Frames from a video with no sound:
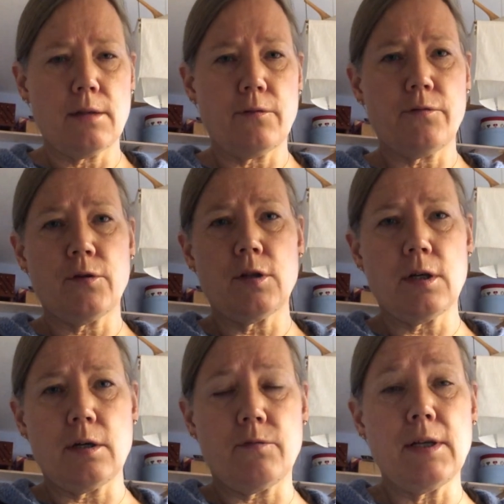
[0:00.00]
For
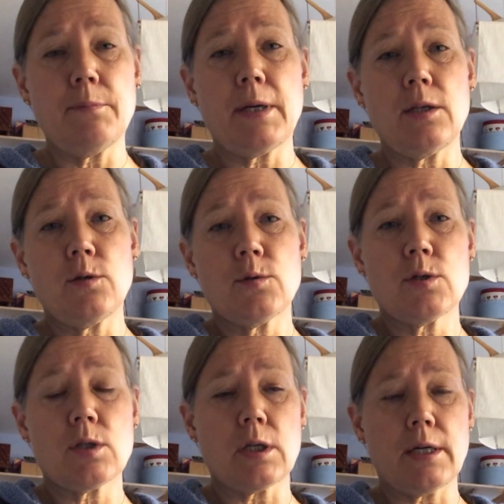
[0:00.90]
the rib I
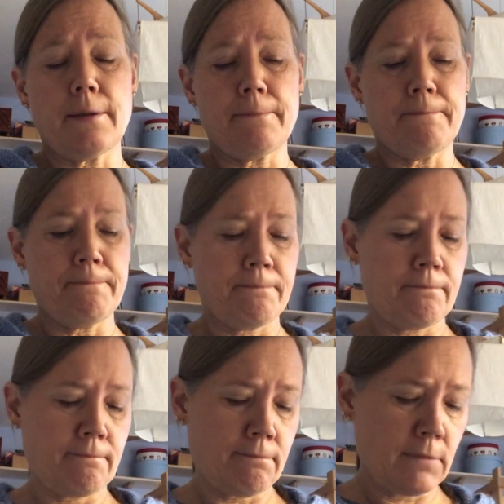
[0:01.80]
used a
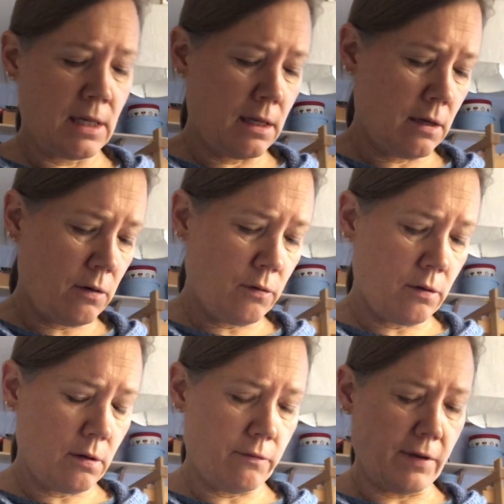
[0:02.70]

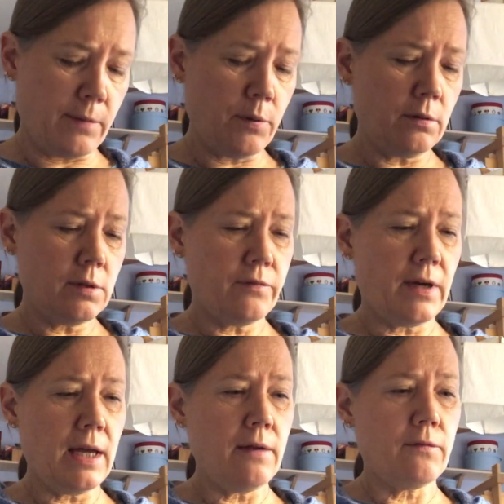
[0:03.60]

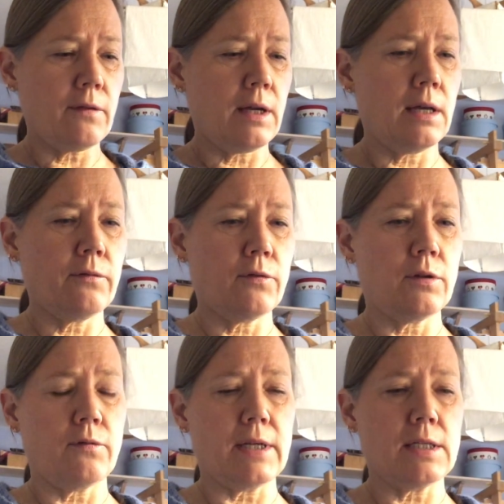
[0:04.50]
5.5, and for
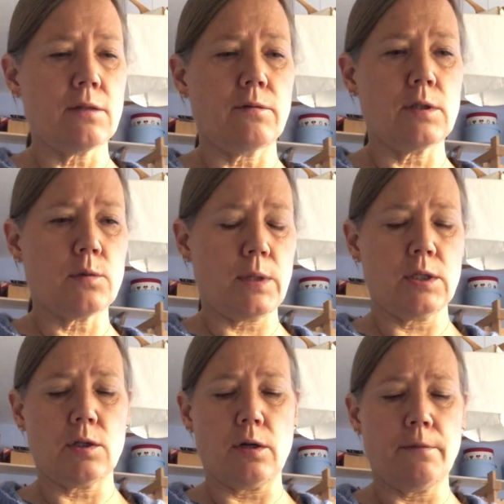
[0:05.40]
the rest of the
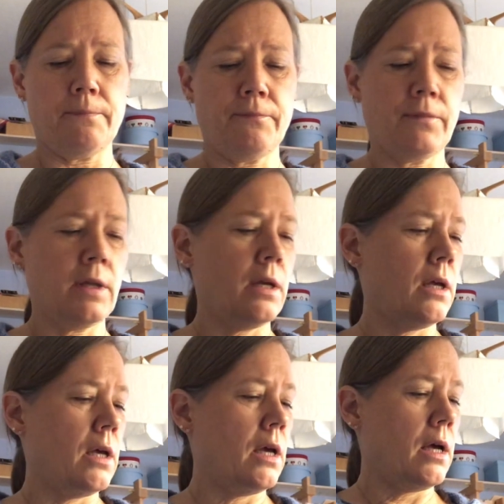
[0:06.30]
sweater
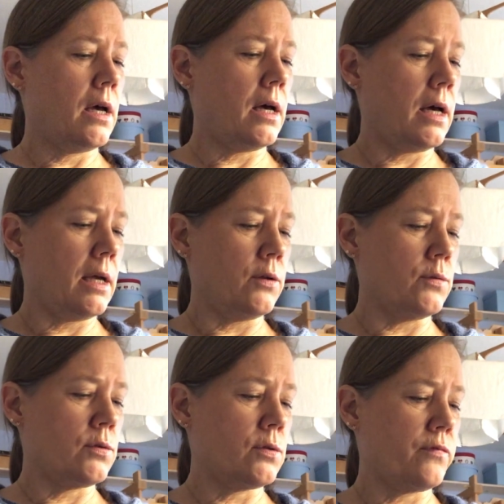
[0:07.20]
I
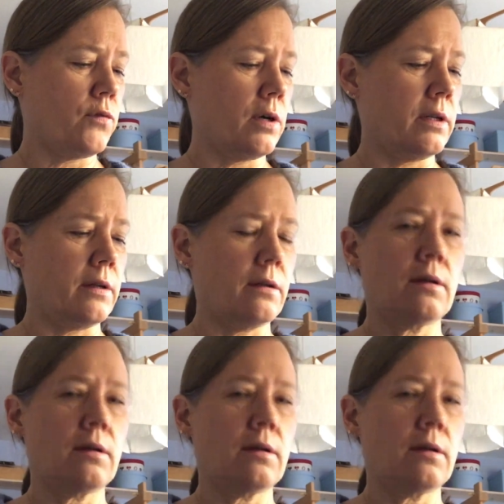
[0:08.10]
use 4.5.